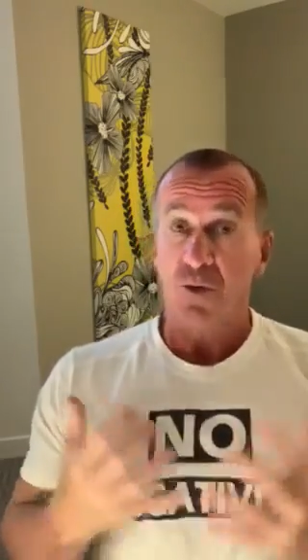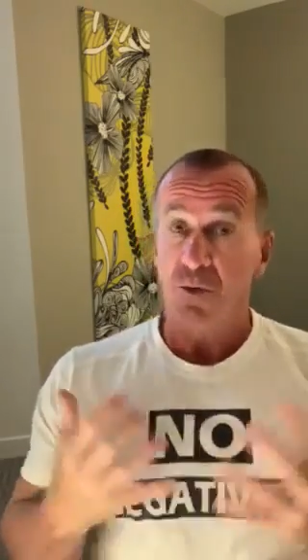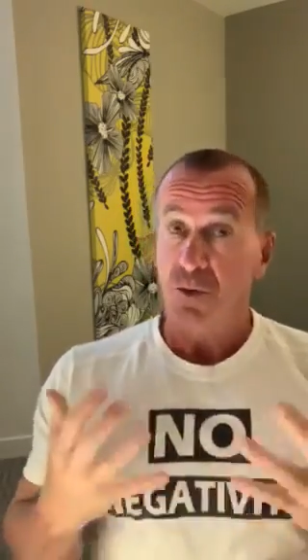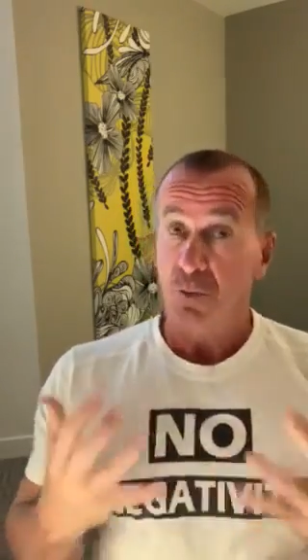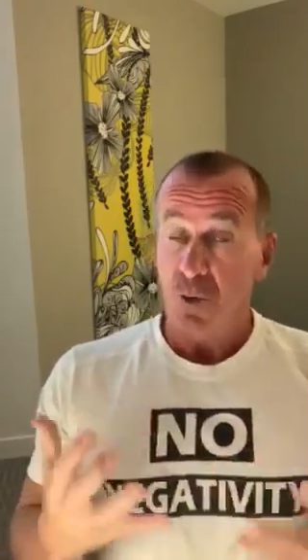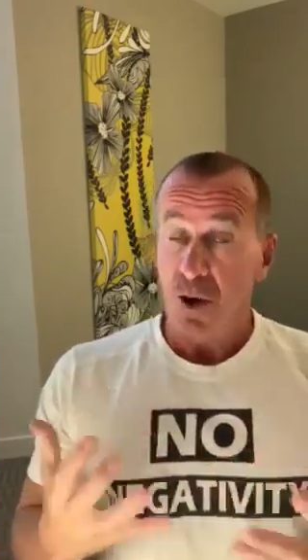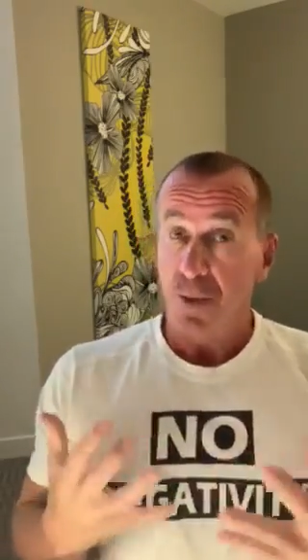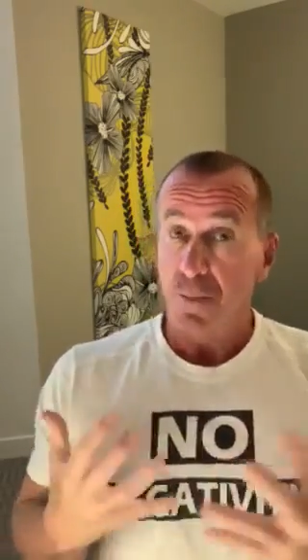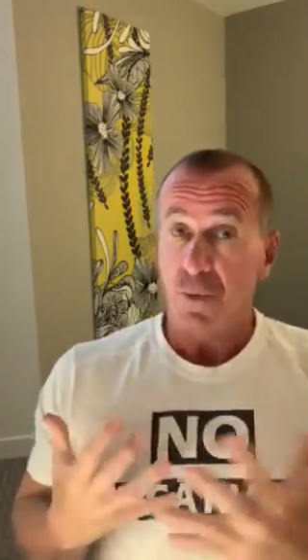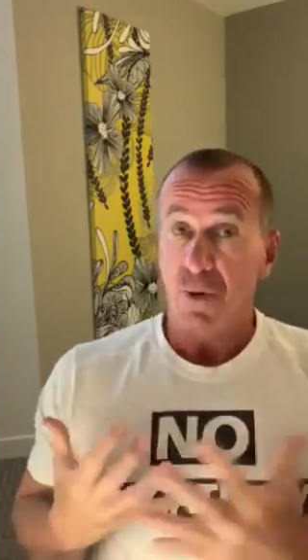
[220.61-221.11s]

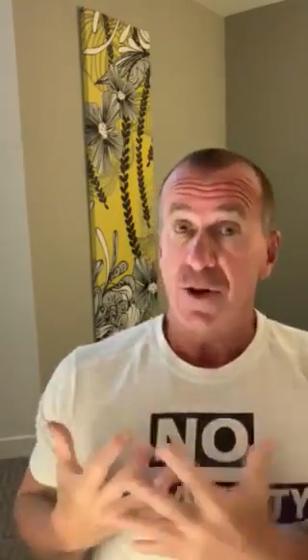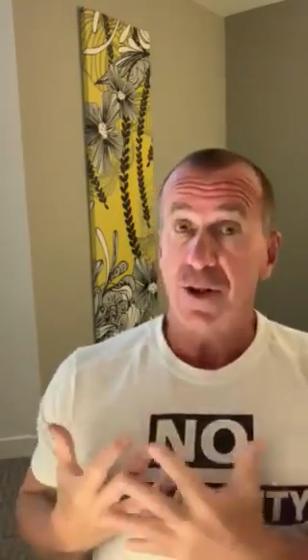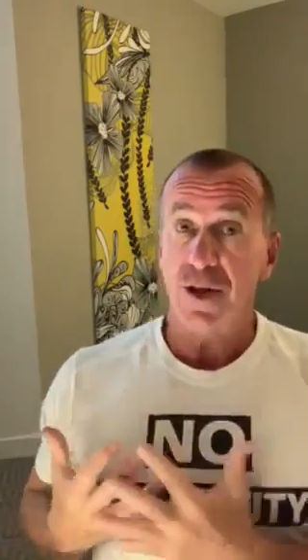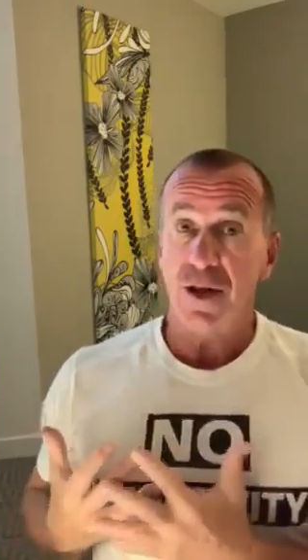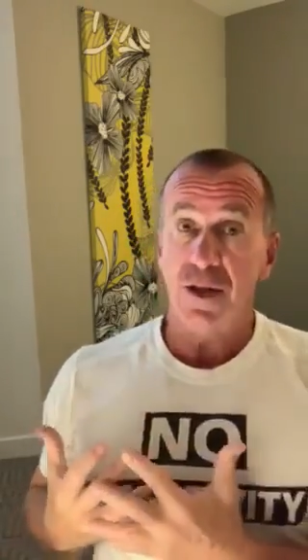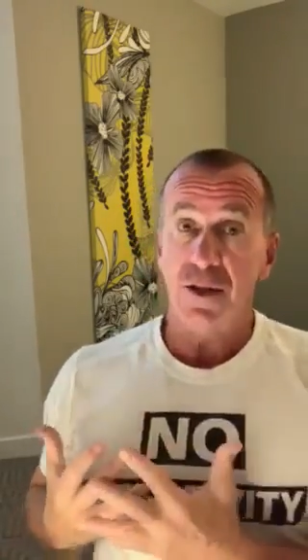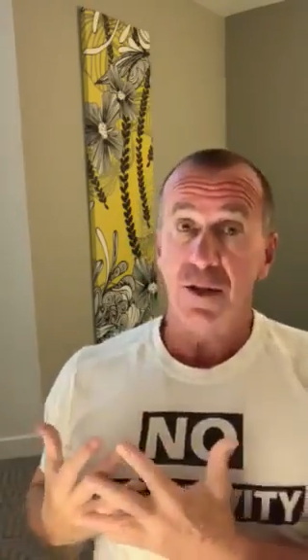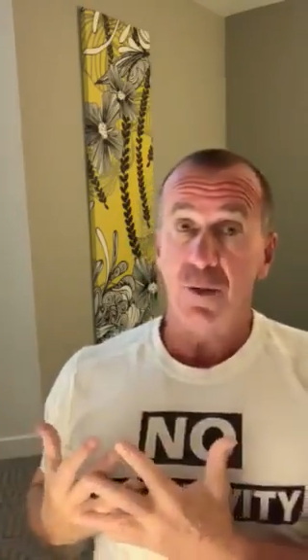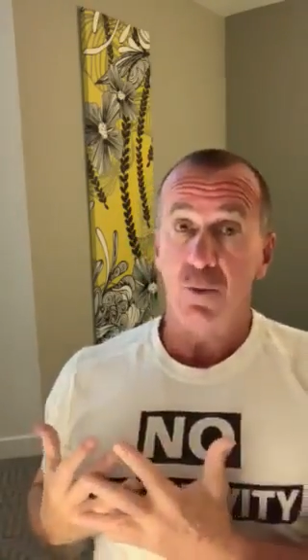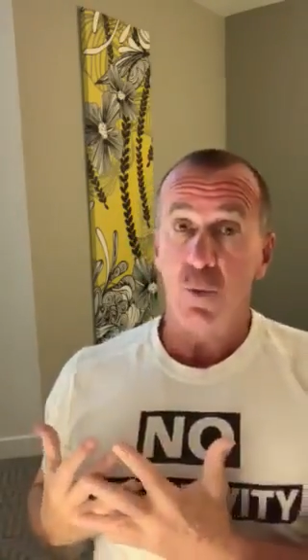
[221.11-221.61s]
my
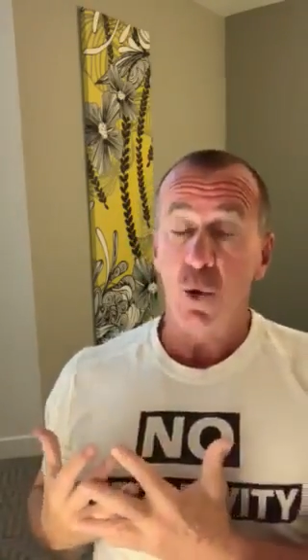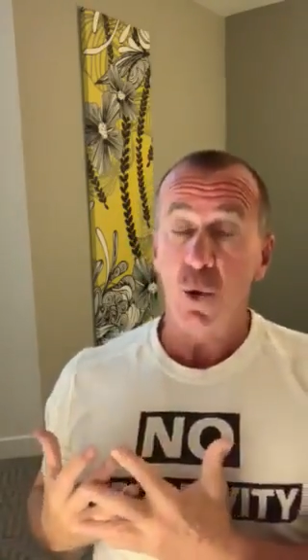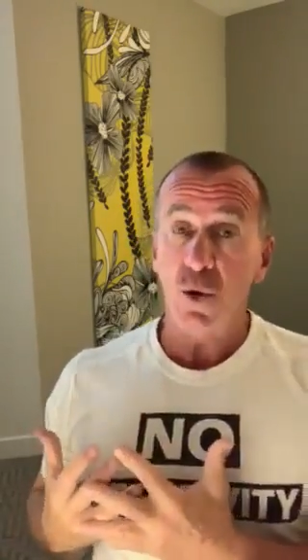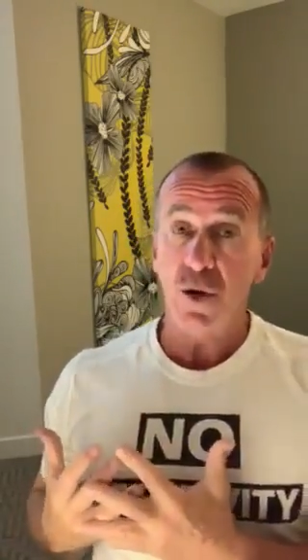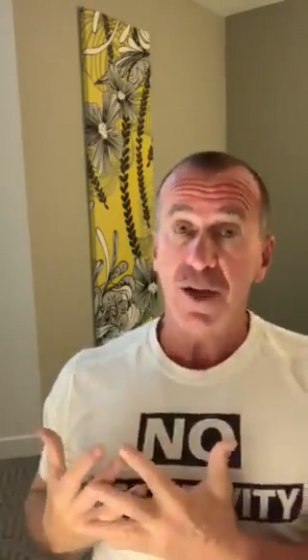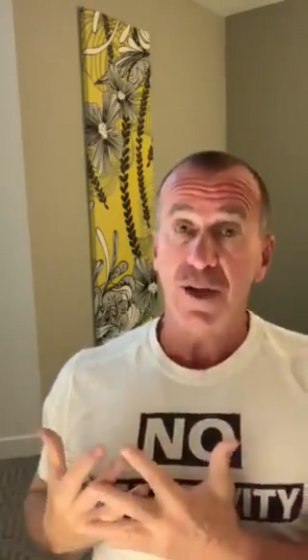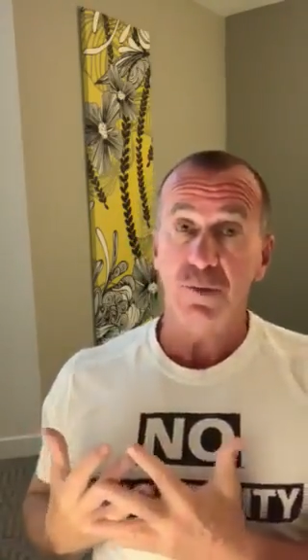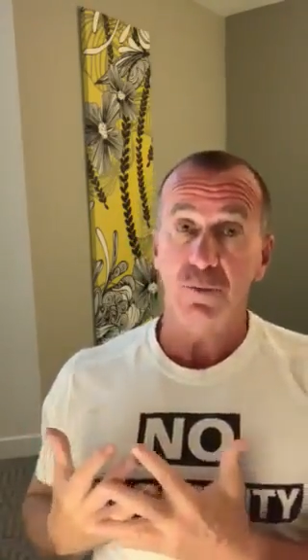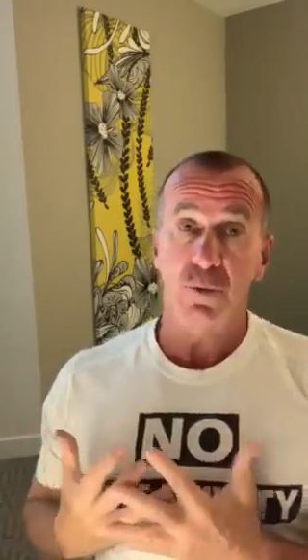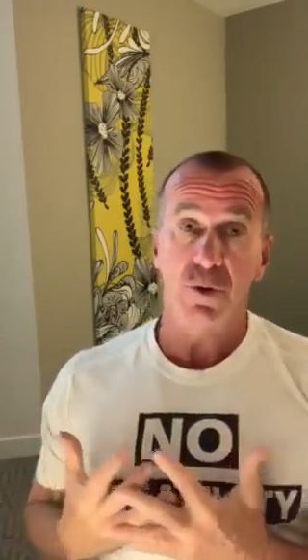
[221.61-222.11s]
breathing in the
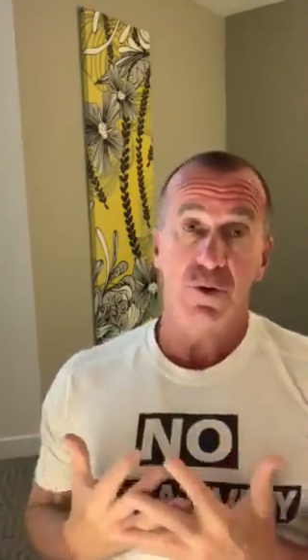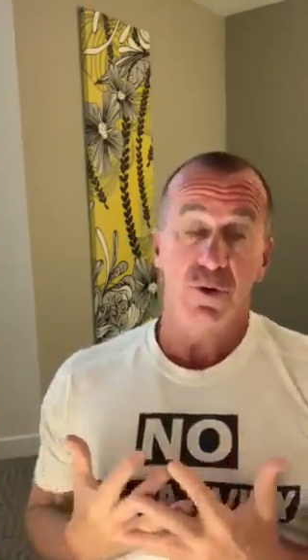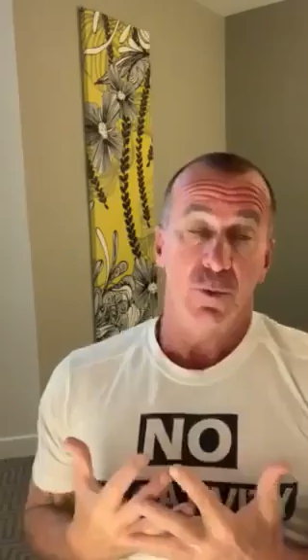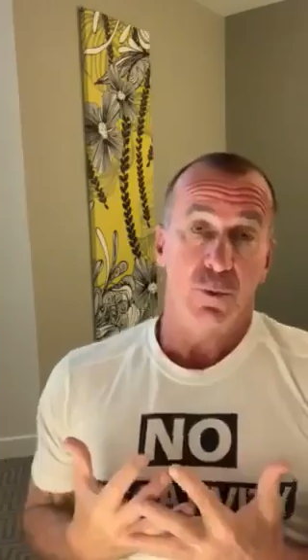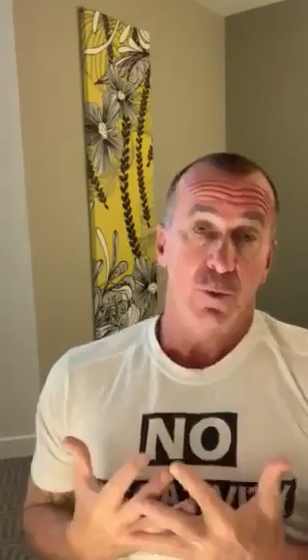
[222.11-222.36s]
morning,